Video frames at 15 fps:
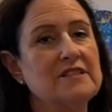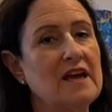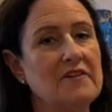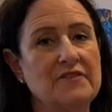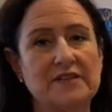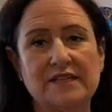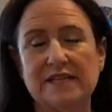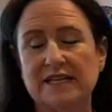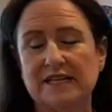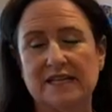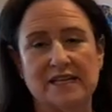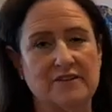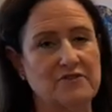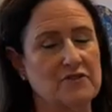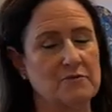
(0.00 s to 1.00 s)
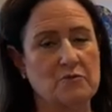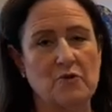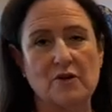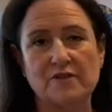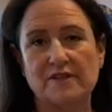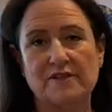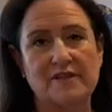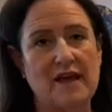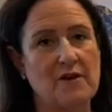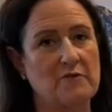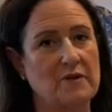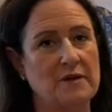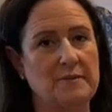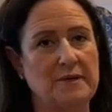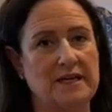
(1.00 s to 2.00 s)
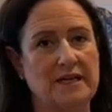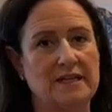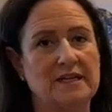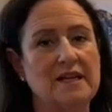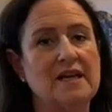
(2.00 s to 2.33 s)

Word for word: oven heating for more than that one minute